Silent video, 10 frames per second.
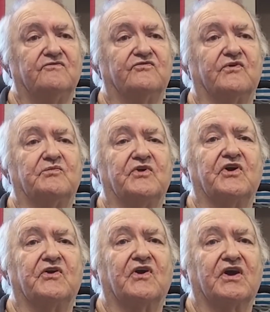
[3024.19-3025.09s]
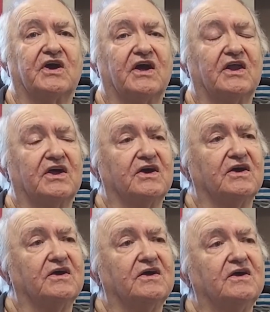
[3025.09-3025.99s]
from there I got a
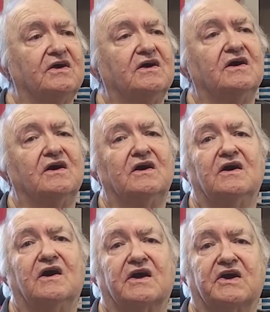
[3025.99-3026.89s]
I